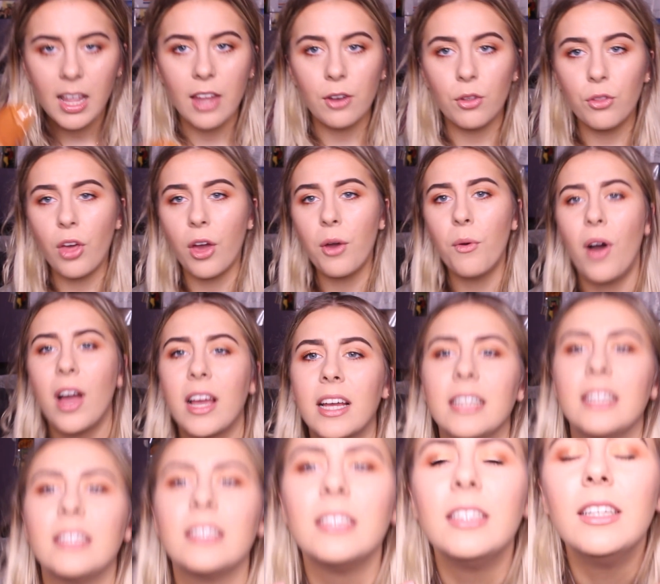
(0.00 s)
although I
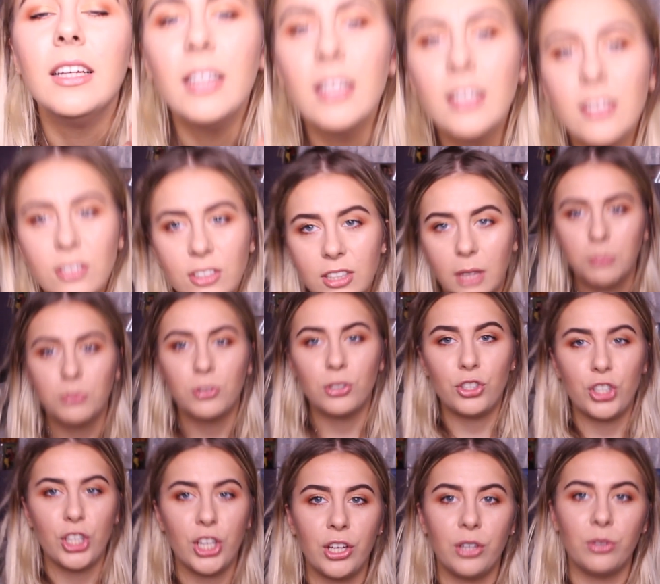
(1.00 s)
can
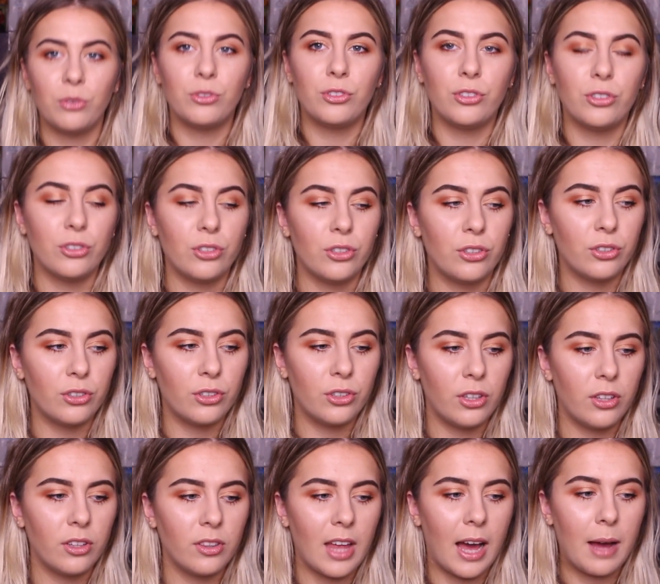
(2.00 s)
substitute
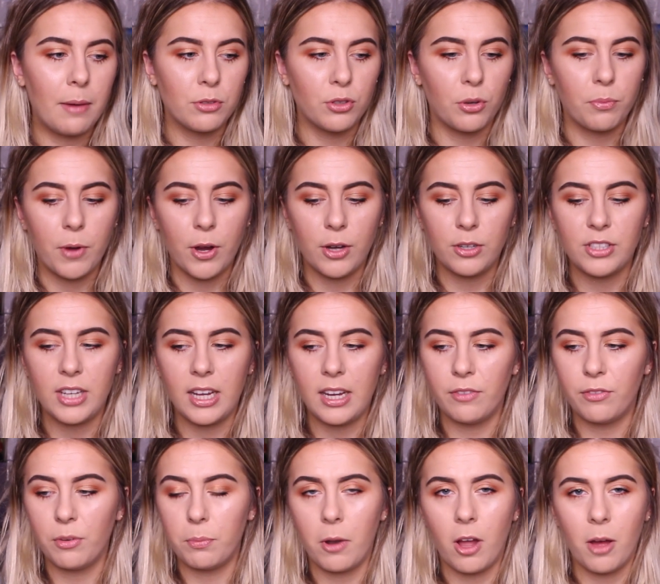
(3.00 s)
that sort of
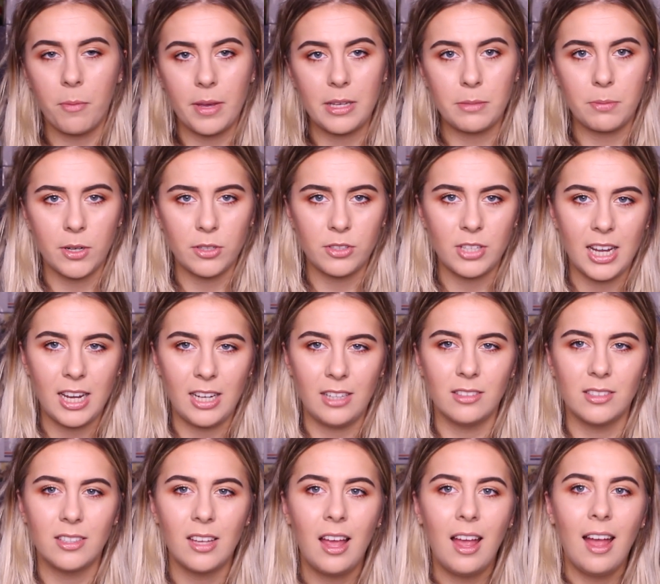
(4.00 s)
protein for plant-based
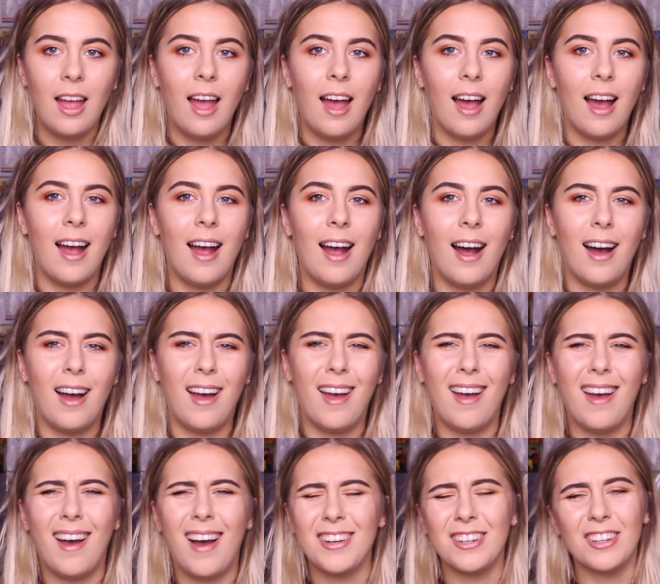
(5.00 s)
proteins,
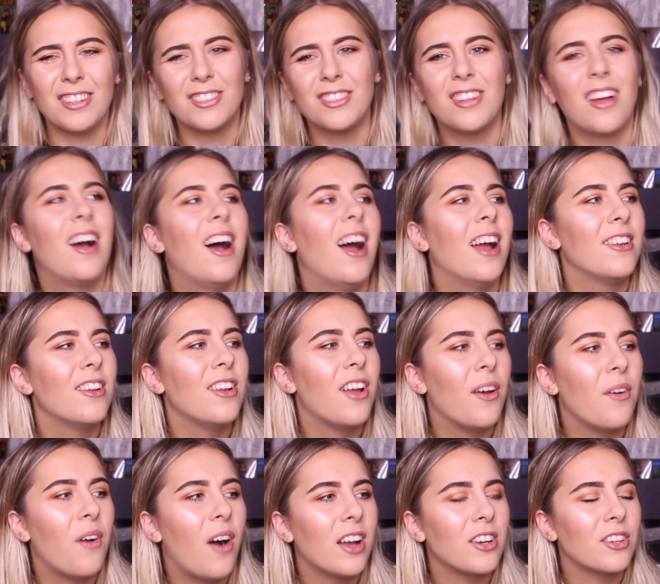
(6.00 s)
I don't
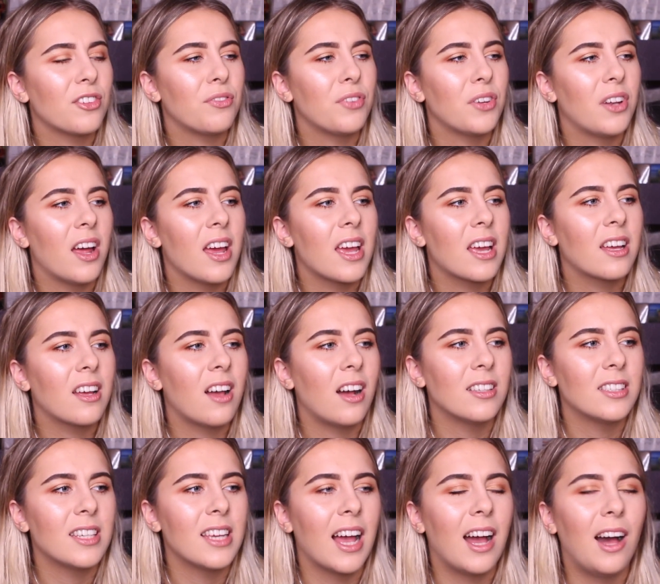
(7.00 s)
know, I just feel like
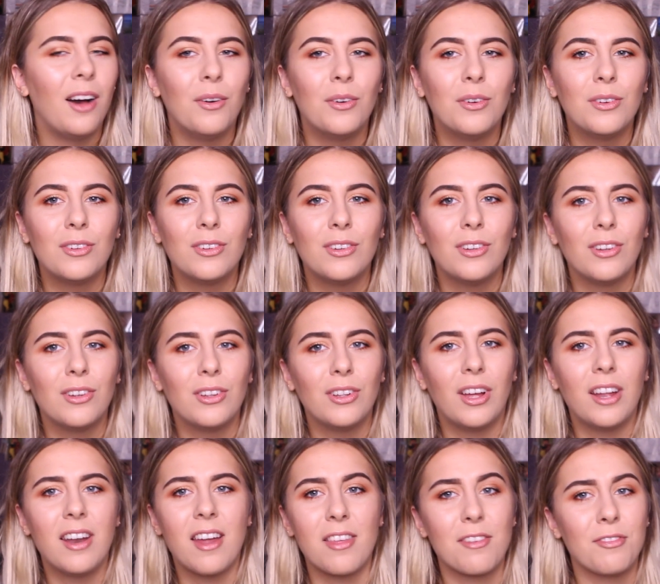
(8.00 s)
cutting out
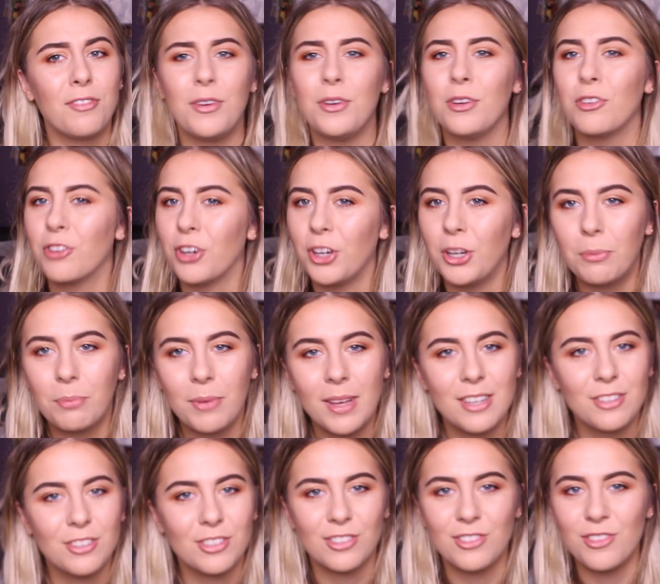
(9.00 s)
another food group
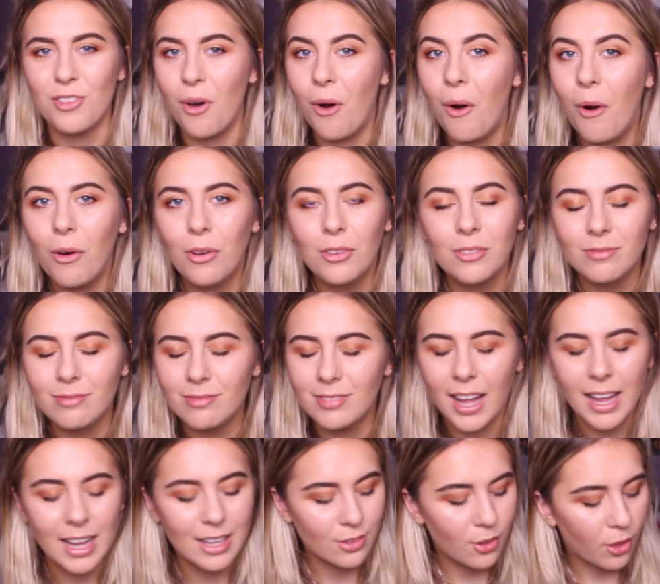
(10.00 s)
is just not,
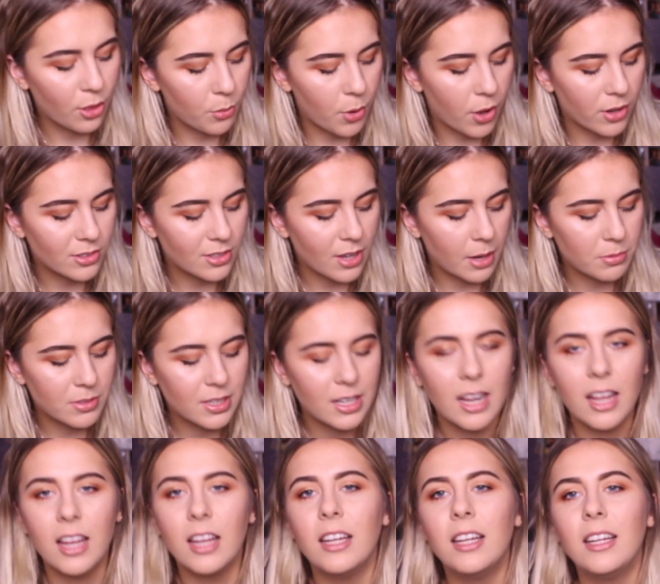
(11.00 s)
like, it's not the one. So I'm just
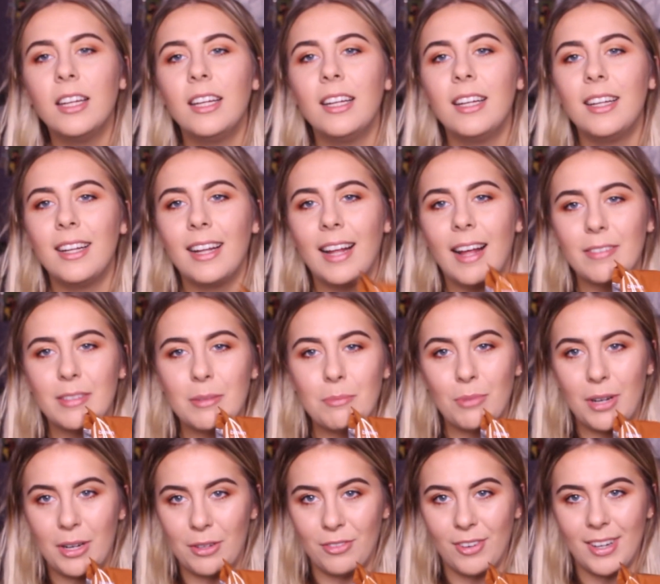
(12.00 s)
gonna have some
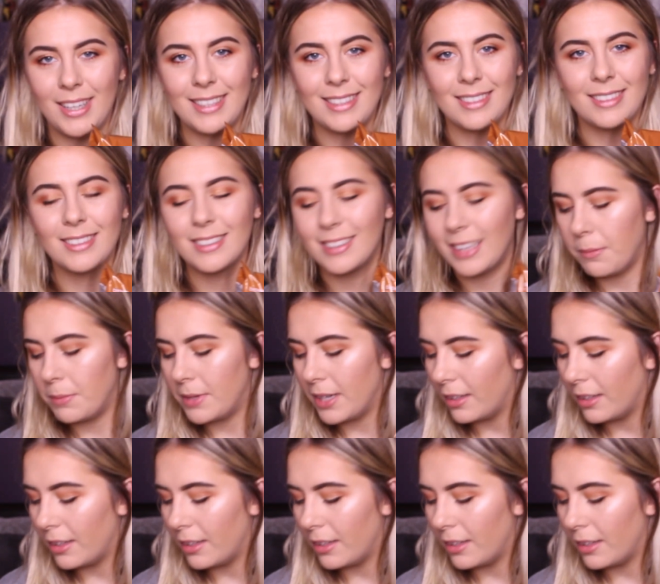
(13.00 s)
brown rice, keep it